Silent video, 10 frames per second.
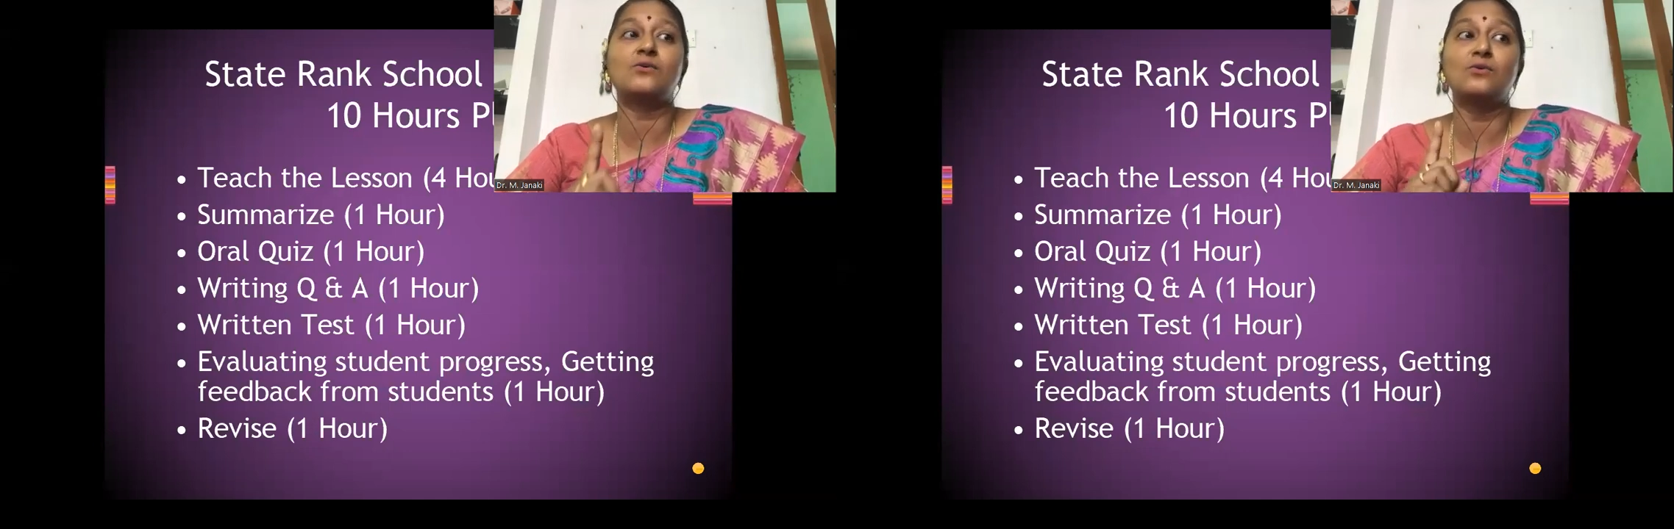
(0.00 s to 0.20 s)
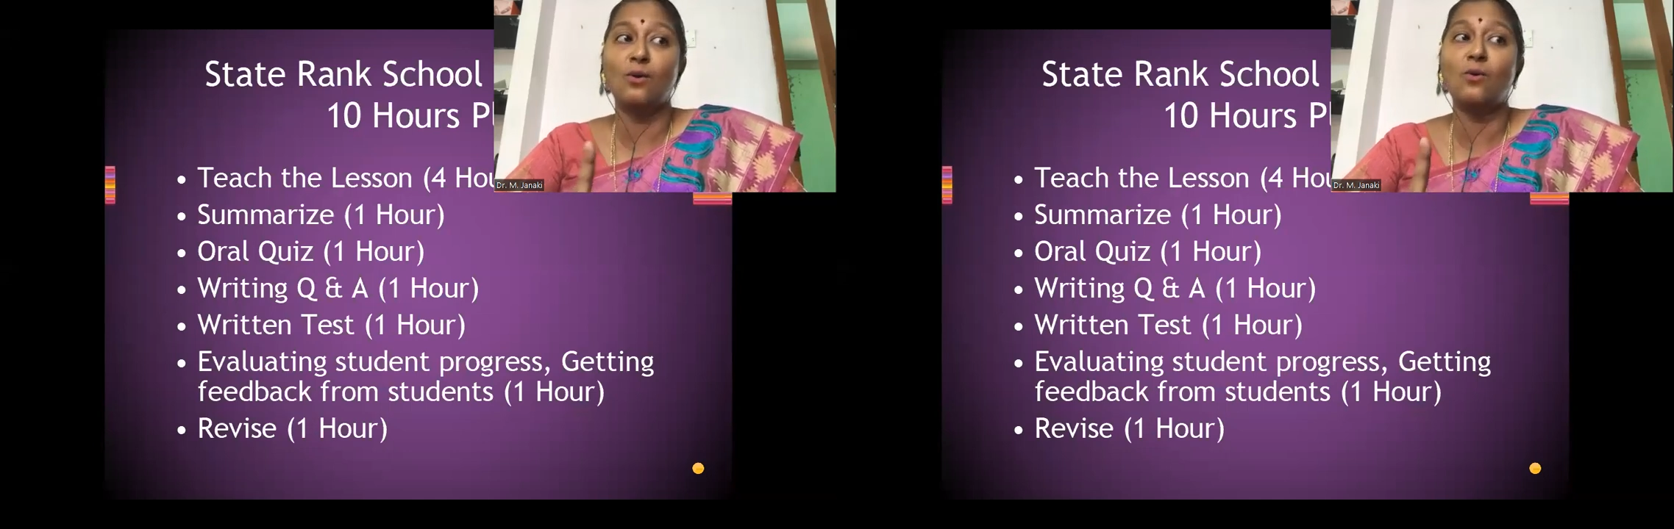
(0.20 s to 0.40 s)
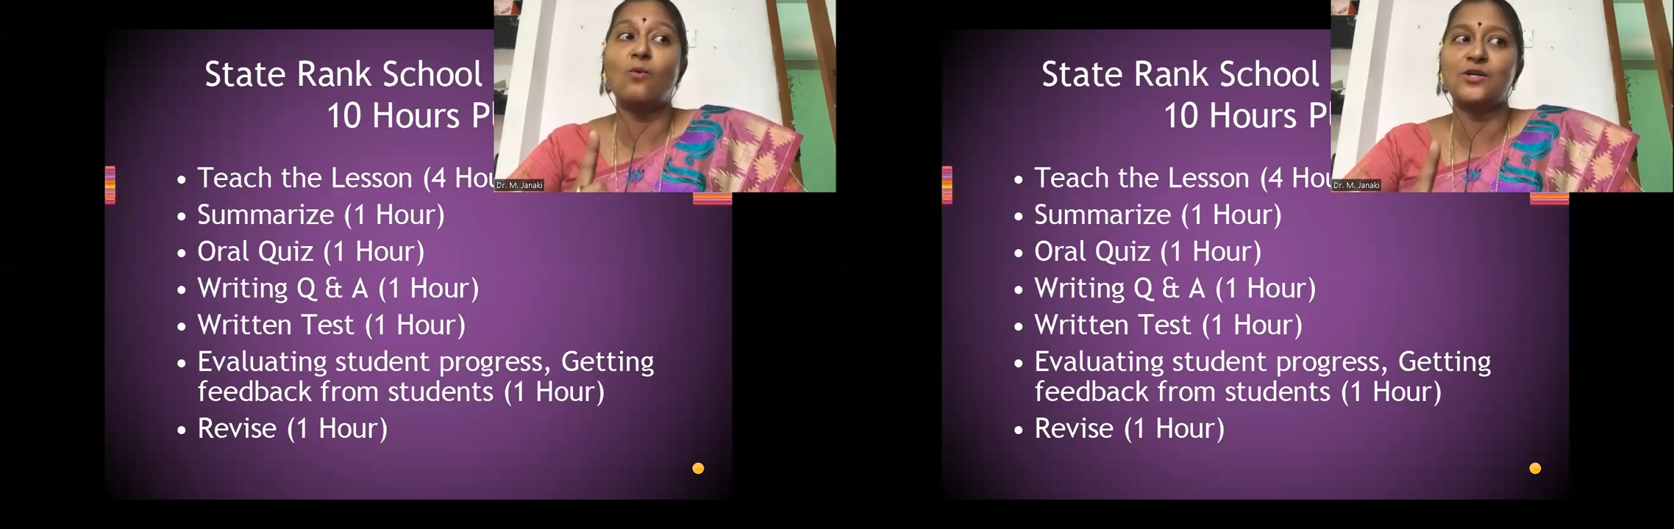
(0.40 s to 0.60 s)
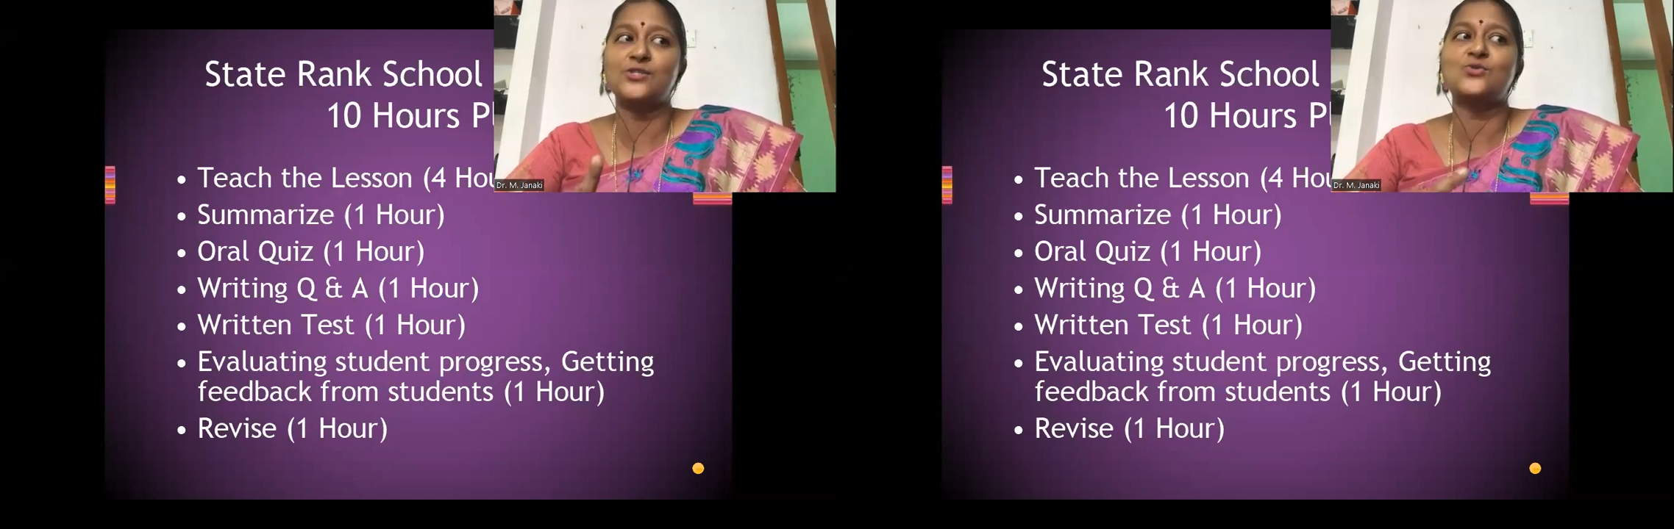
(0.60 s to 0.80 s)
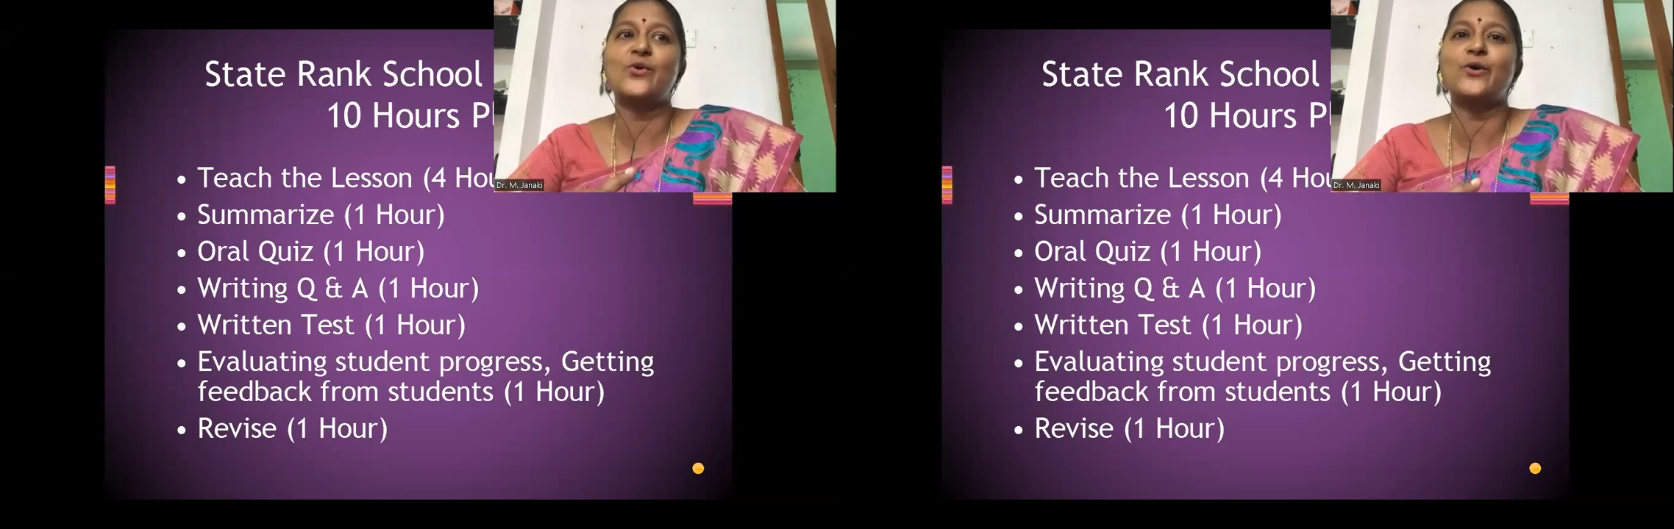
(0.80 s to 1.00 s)
to know what
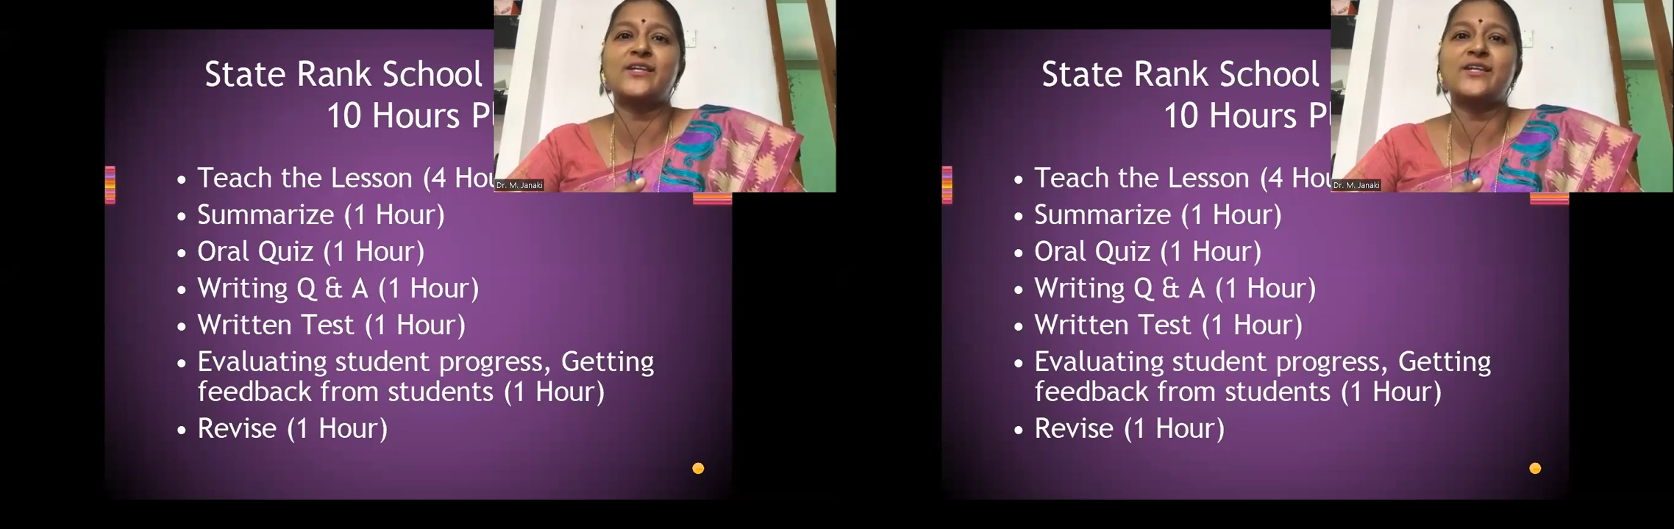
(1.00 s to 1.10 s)
is going